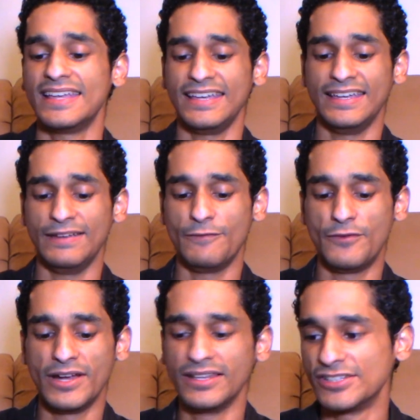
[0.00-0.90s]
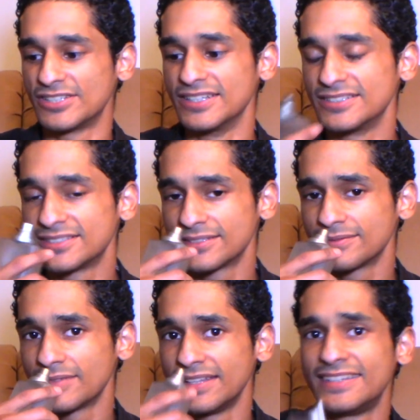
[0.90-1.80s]
It really just
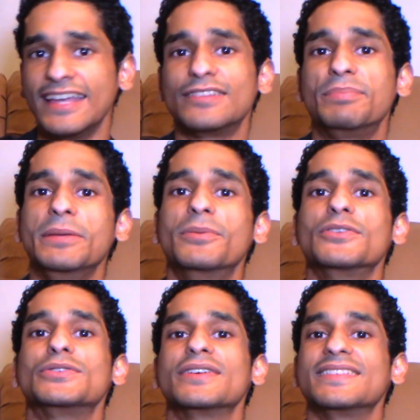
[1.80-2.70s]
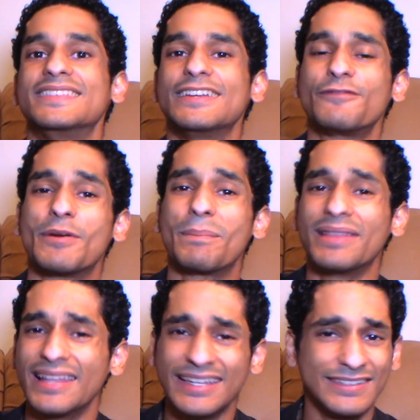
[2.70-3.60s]
takes people to a different
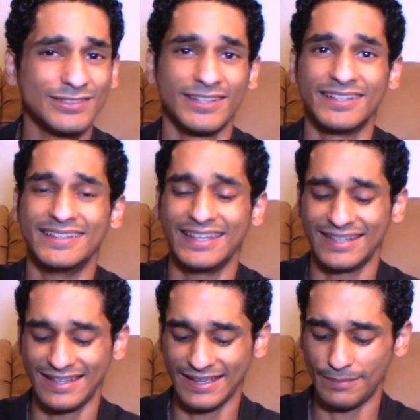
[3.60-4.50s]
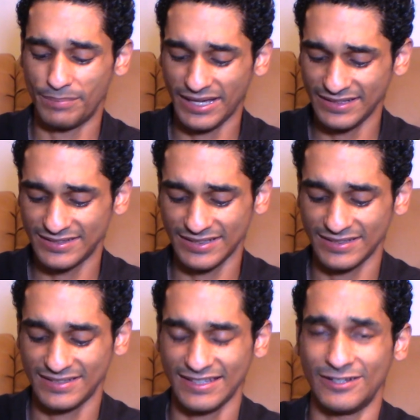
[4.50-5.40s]
place on a day-to-day
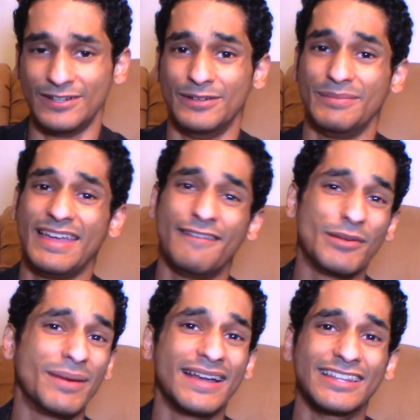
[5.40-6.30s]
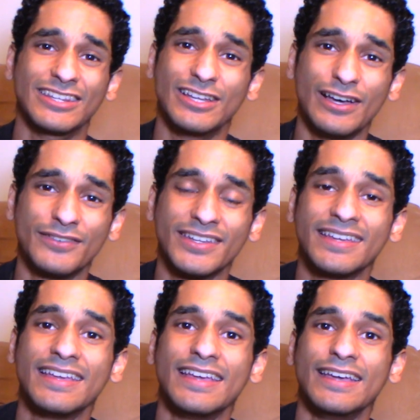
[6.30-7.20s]
basis. Um, everybody loves
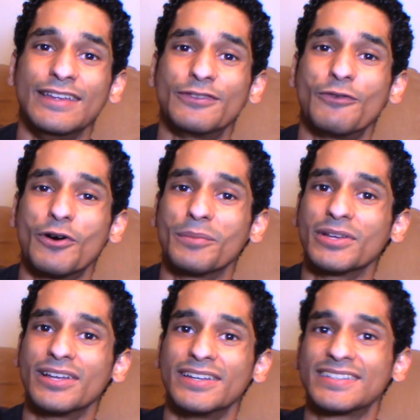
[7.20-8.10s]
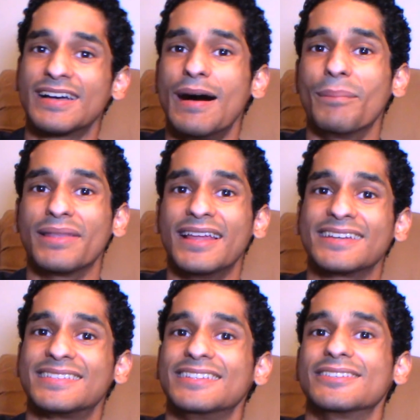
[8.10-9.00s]
it. Its formula is
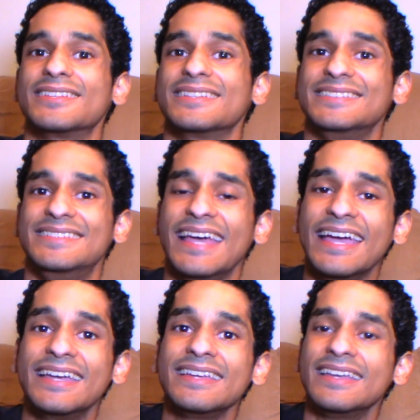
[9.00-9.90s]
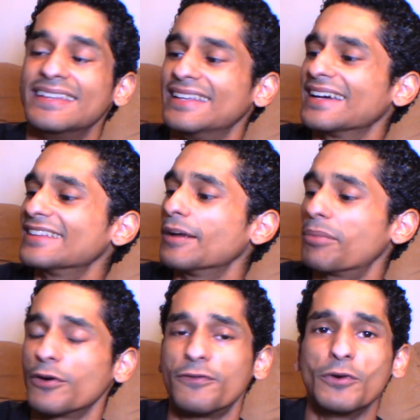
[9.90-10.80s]
complex still to this day. They got the
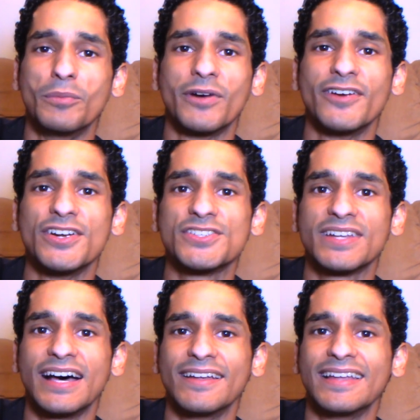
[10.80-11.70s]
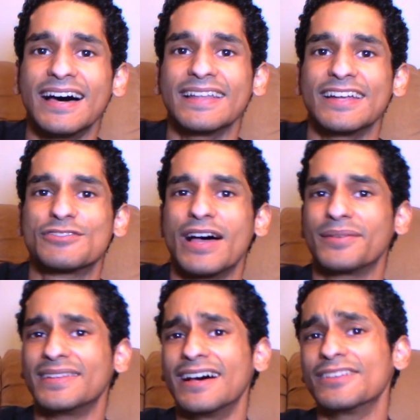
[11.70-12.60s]
Profumo version out now that
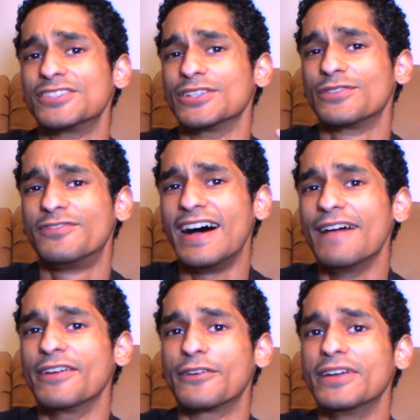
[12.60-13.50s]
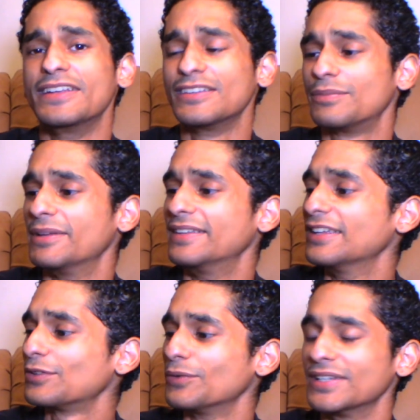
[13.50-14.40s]
drops it down to just five ingredients, but
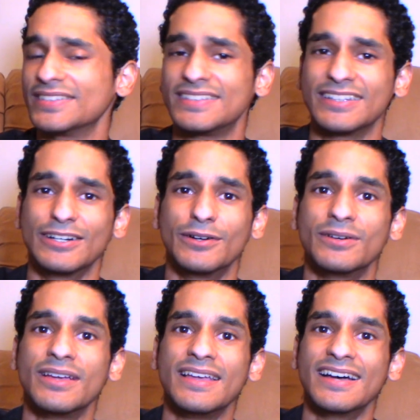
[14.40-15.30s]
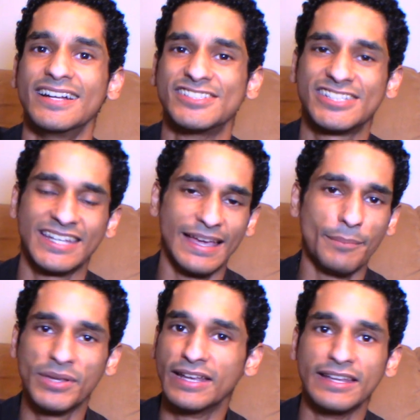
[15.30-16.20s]
this one is still a
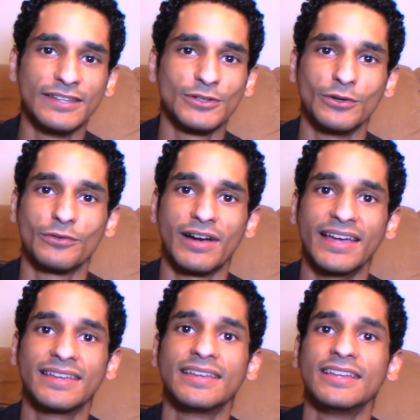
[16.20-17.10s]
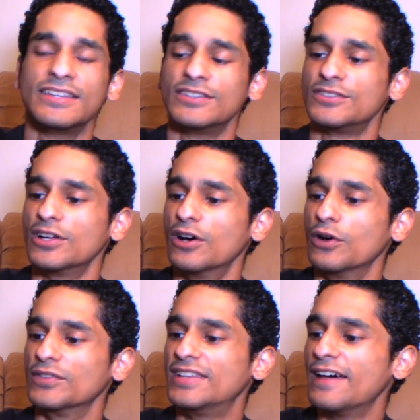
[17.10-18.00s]
champion in its own right.
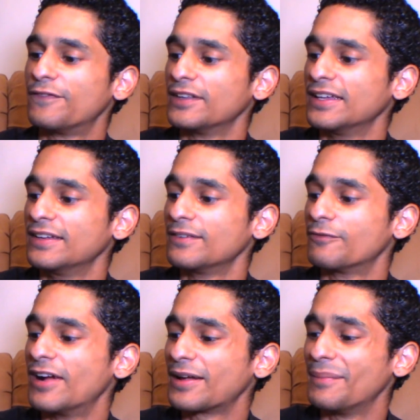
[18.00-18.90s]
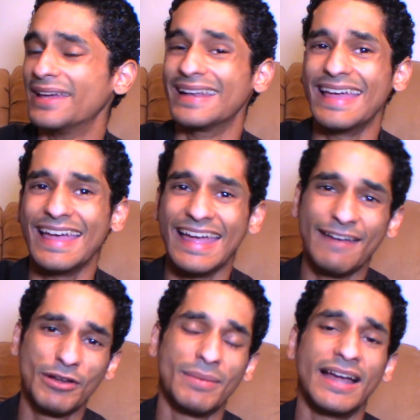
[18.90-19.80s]
So definitely recommend
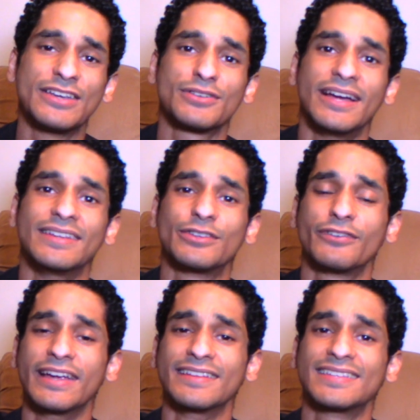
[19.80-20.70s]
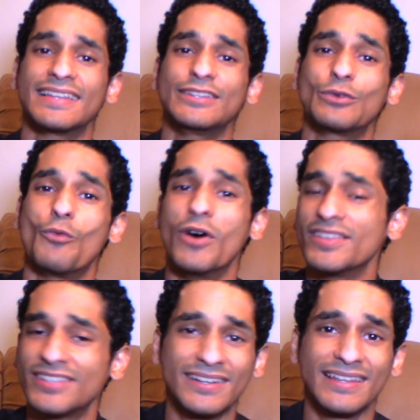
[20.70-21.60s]
everybody trying this fragrance at least
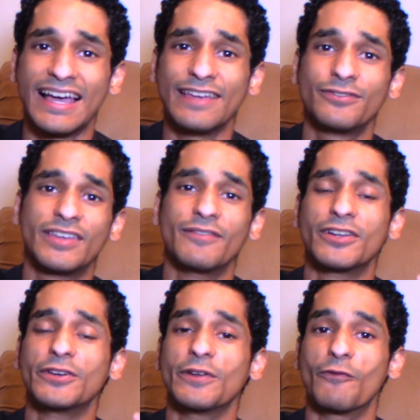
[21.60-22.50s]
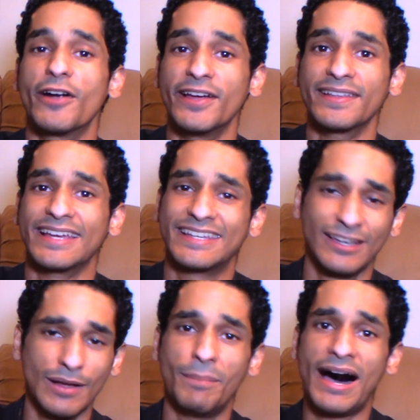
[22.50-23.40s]
once in their life. Give it a good run, like
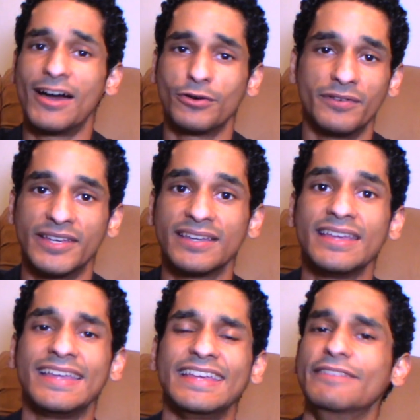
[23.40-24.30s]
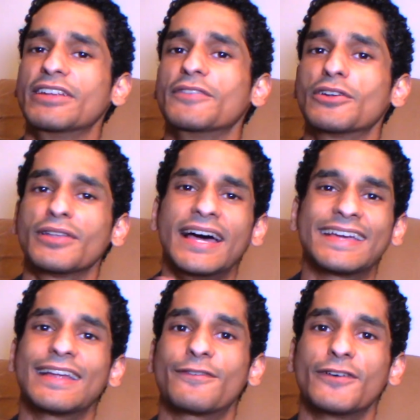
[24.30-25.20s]
kill a bottle of it. Even if you don't
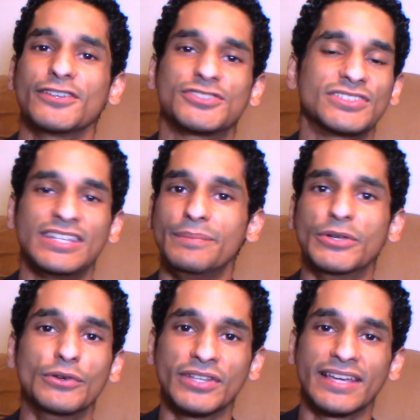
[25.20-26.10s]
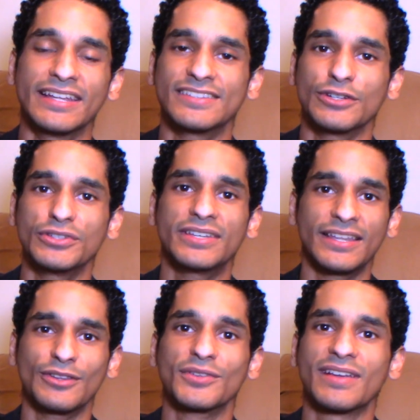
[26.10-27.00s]
like it at first, just keep using it until you
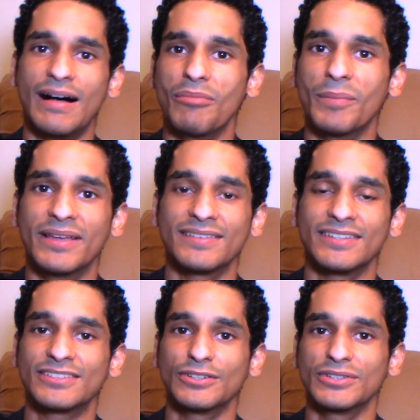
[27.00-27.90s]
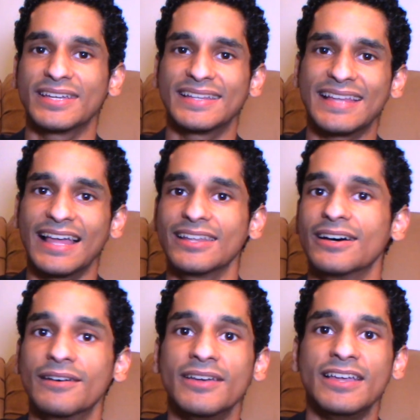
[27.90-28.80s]
get those compliments, until you get that love.